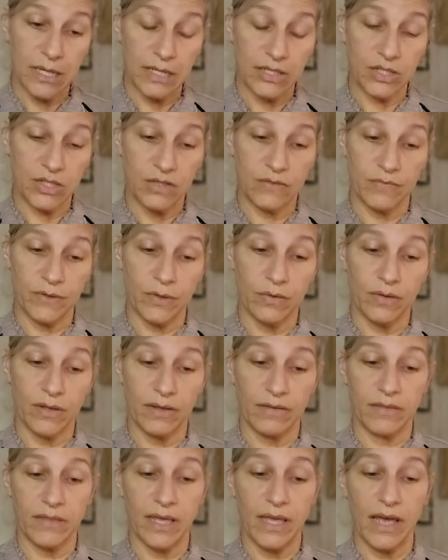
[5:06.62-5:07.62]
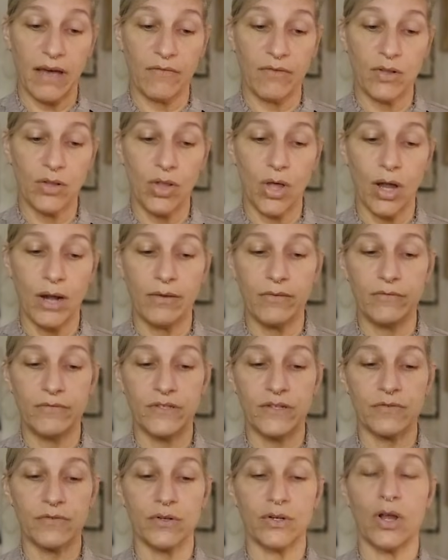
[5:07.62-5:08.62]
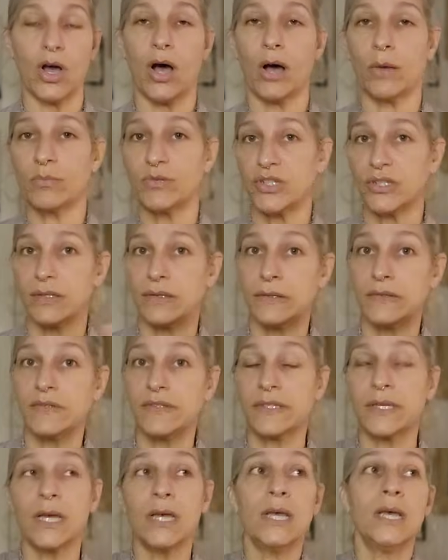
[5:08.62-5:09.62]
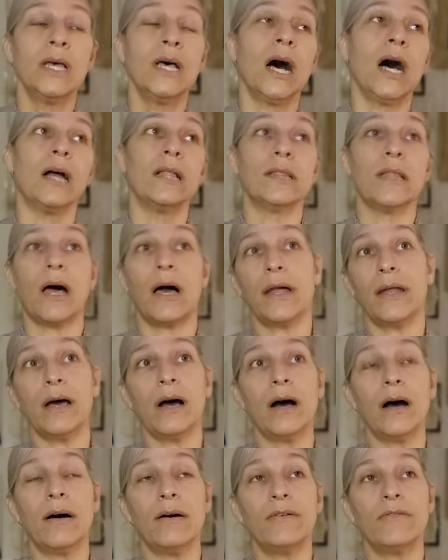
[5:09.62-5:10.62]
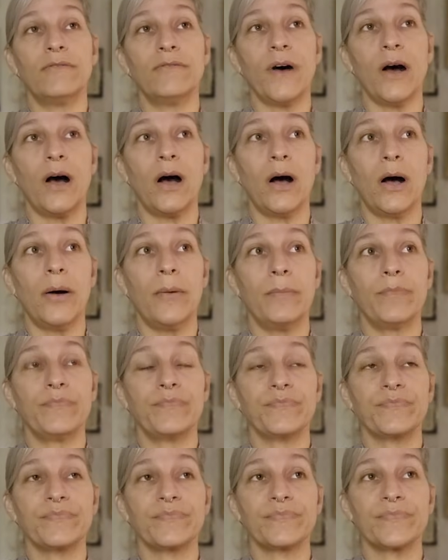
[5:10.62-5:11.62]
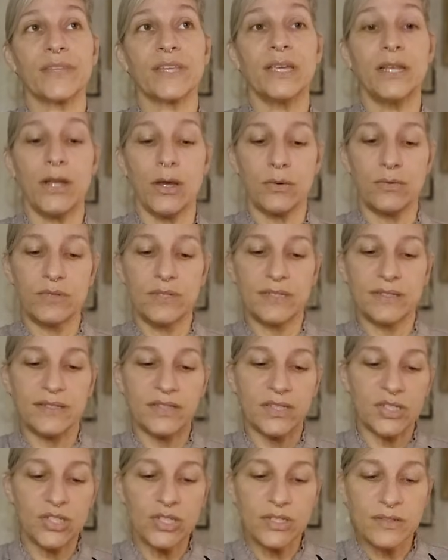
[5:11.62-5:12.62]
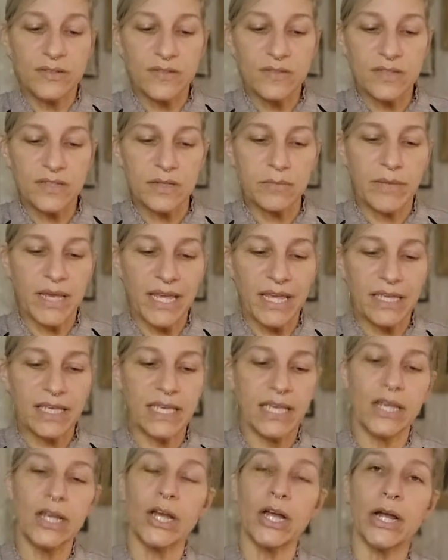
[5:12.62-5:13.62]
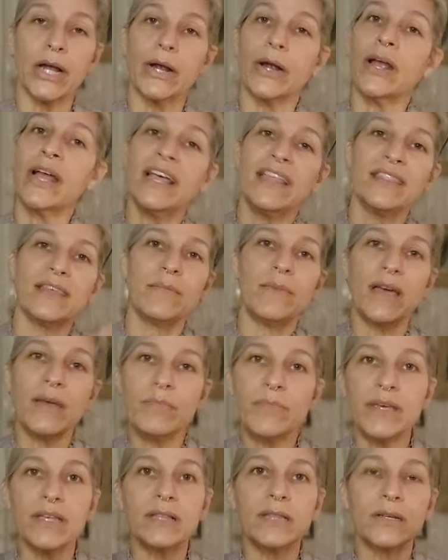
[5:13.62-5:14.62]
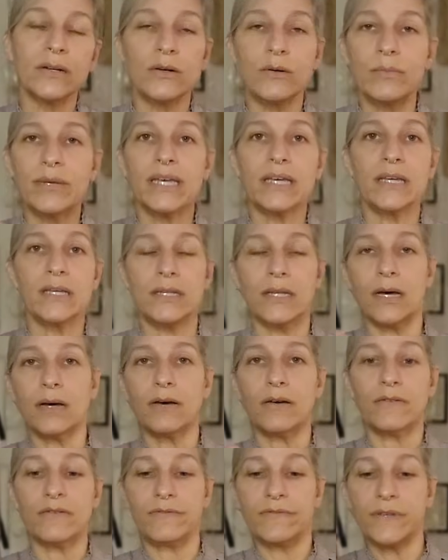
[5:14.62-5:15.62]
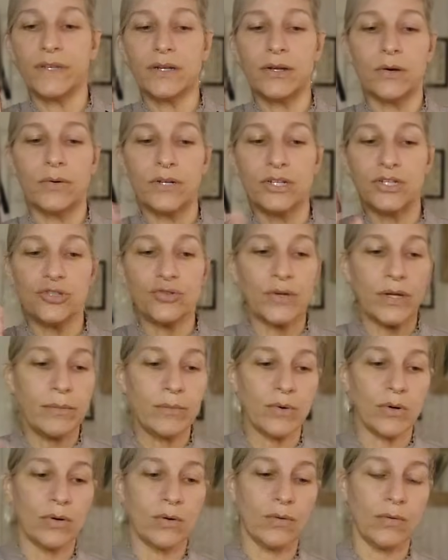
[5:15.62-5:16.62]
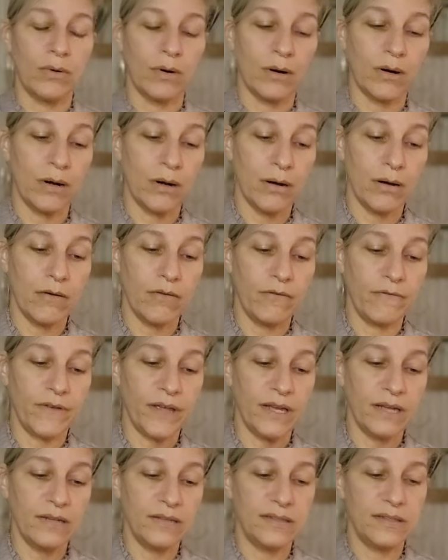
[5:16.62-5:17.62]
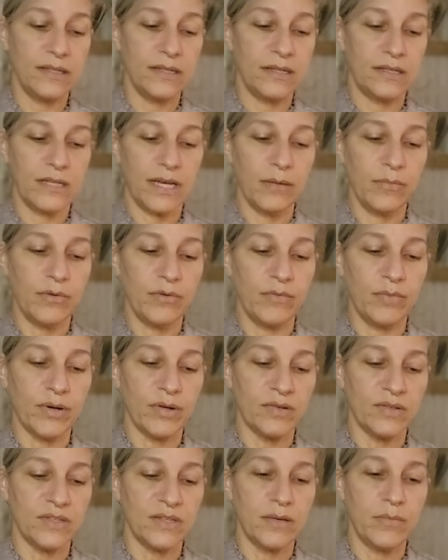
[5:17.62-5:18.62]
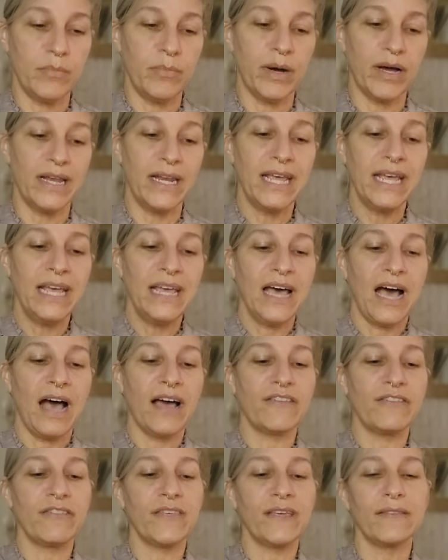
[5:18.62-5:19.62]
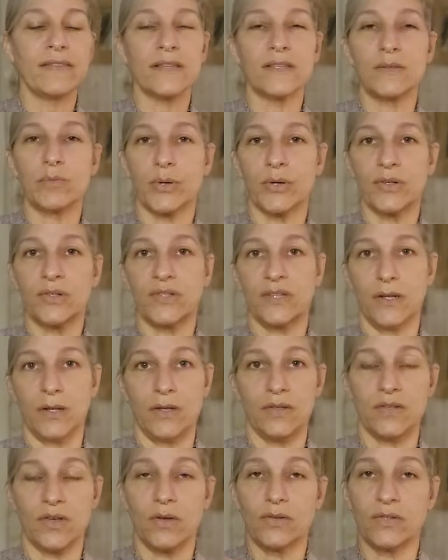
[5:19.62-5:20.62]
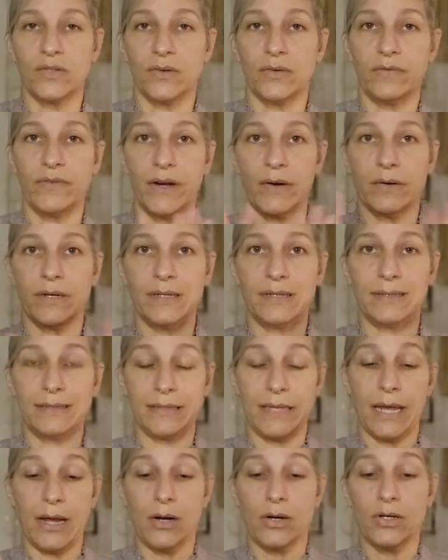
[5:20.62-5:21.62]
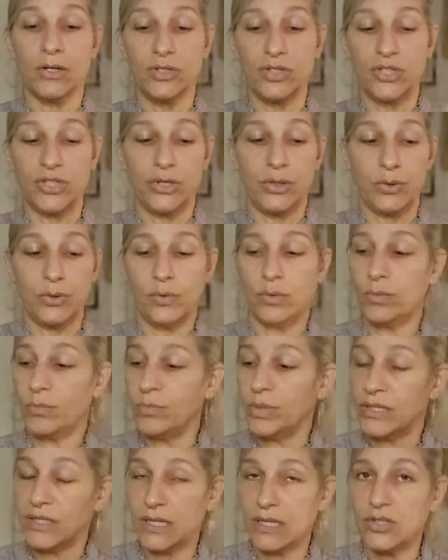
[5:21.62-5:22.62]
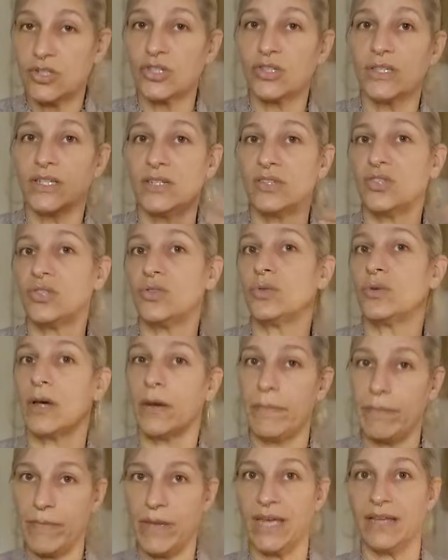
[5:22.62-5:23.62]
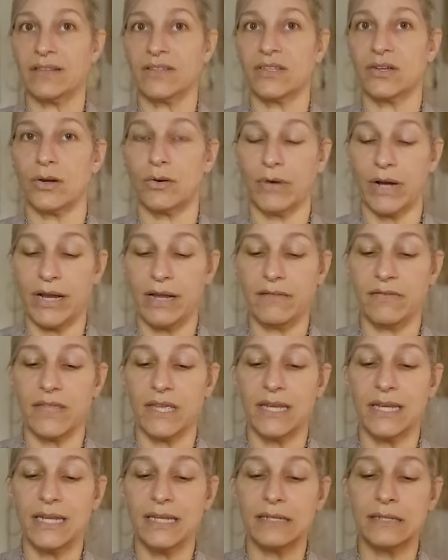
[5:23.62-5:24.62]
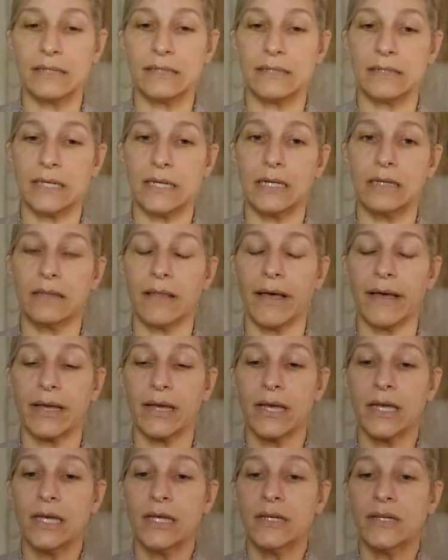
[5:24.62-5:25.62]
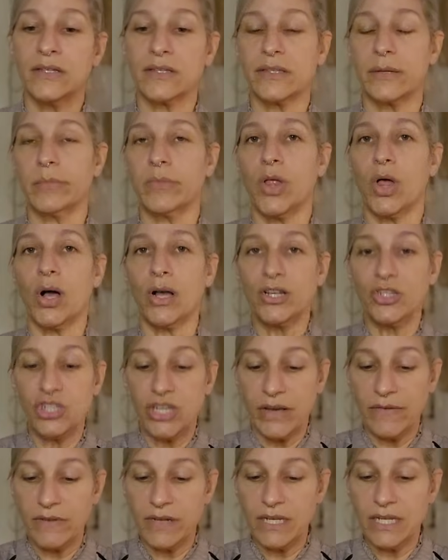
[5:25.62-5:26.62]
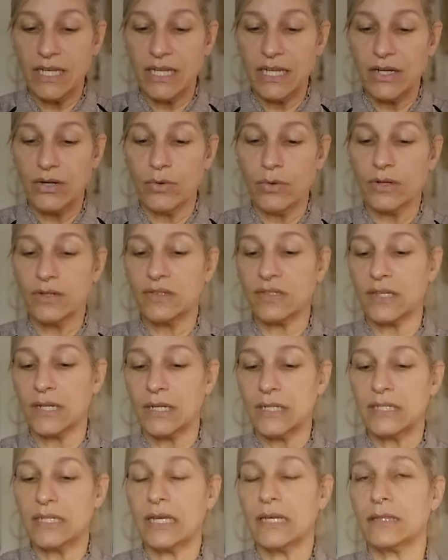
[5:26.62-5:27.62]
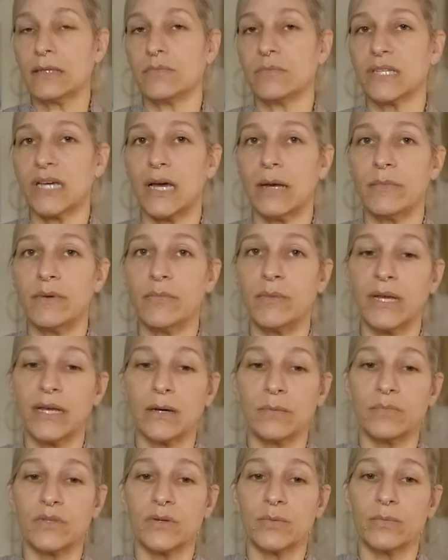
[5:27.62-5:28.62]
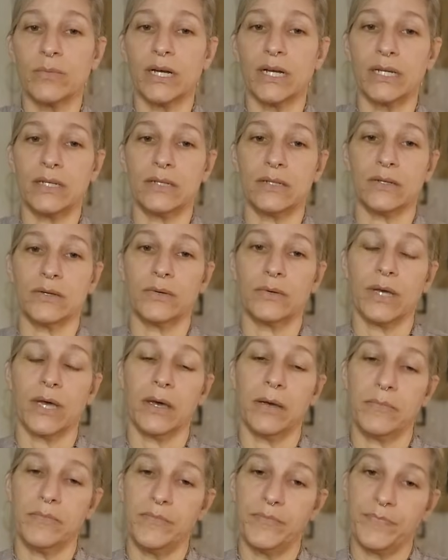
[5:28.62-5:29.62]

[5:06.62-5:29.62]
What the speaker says: I just feel like they have a lot of different options, a lot of, decisions to make here. They might be a little bit of, a dreamer or a fantasy type of person, but I think this person is also very scared to potentially to commit. All right. They need to see like some longevity, or it's going to take them time to make up their mind. Okay.